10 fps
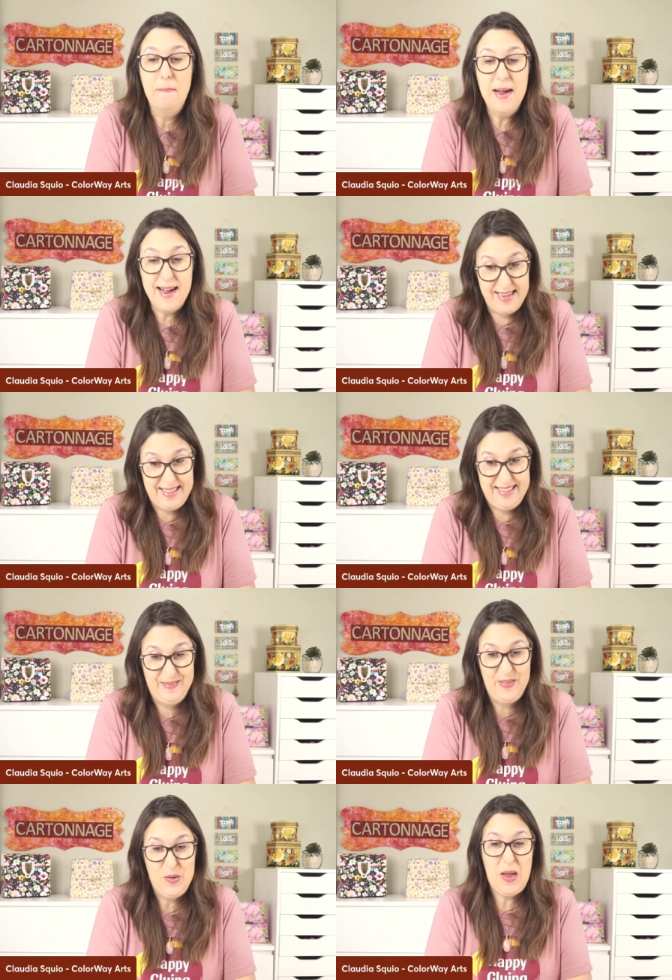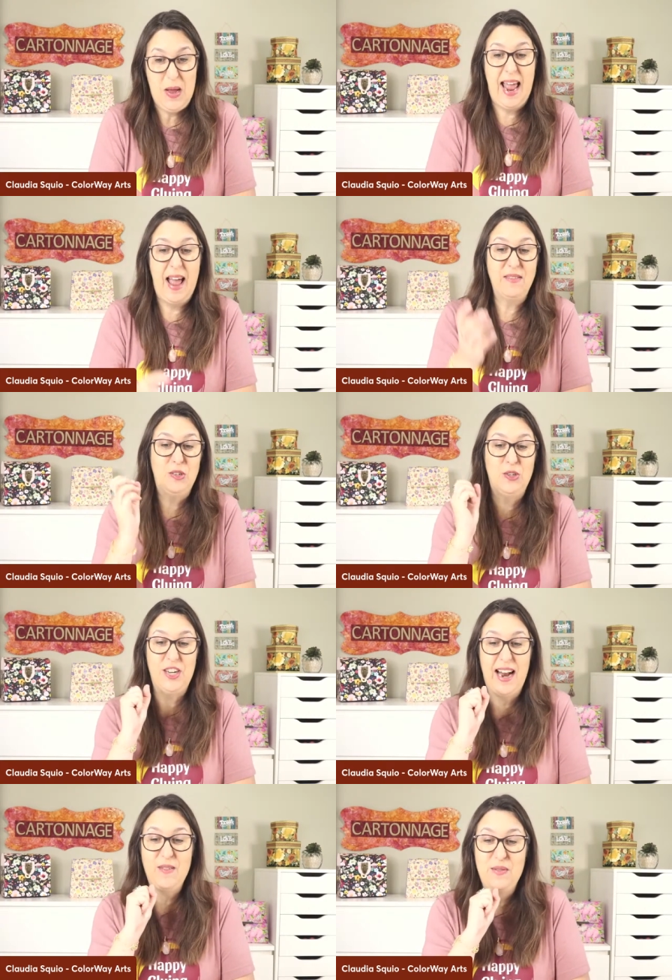But what I have to
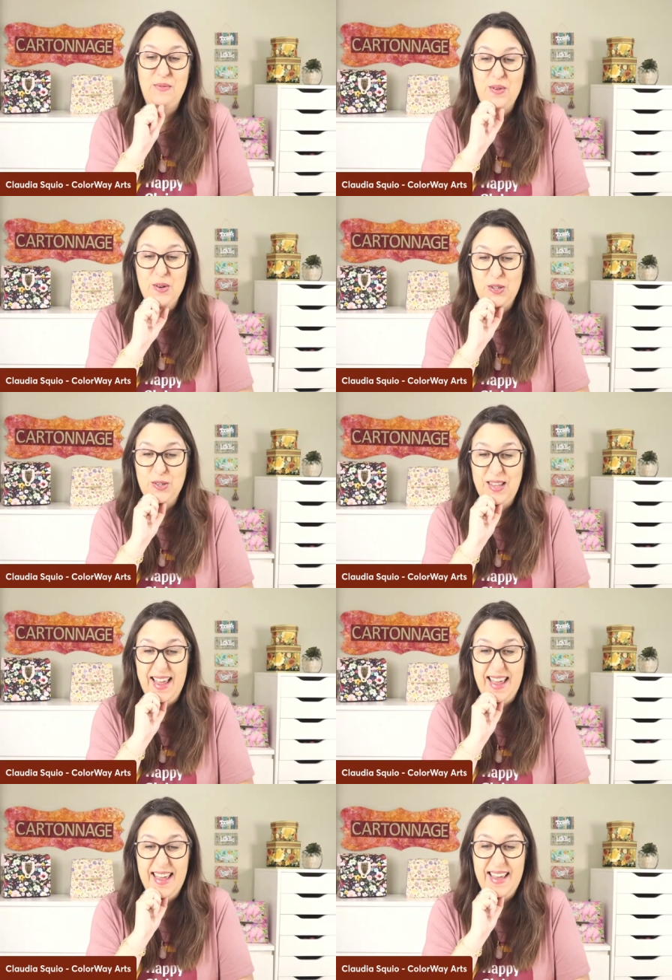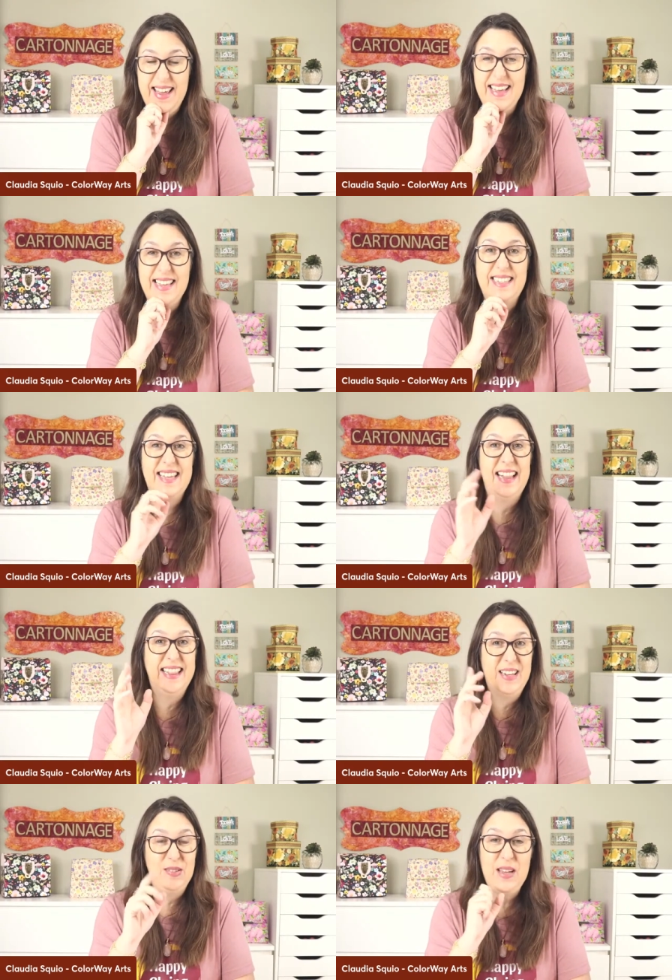share with you today is a
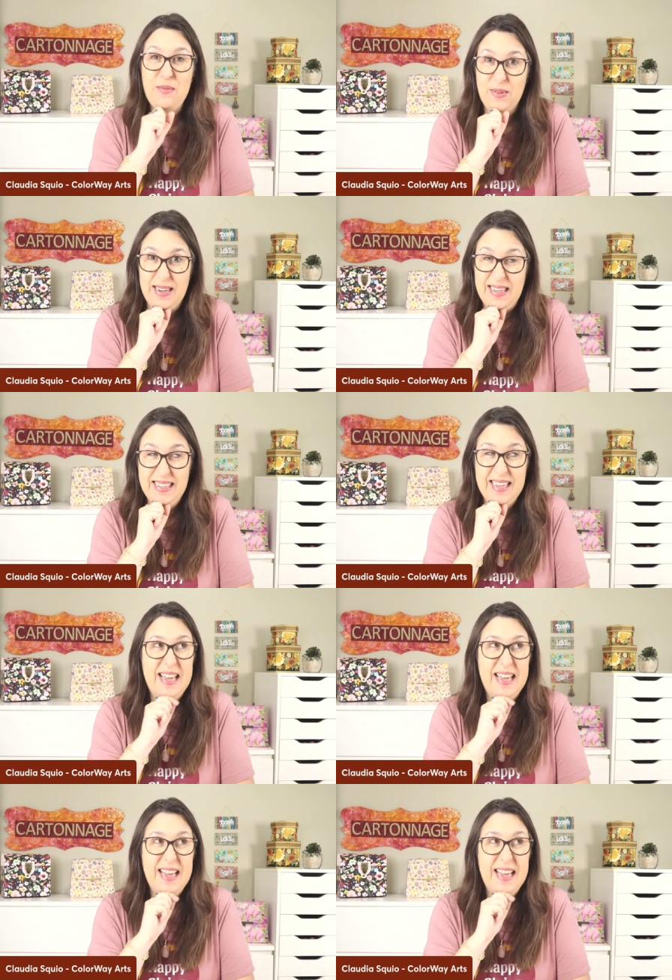little different.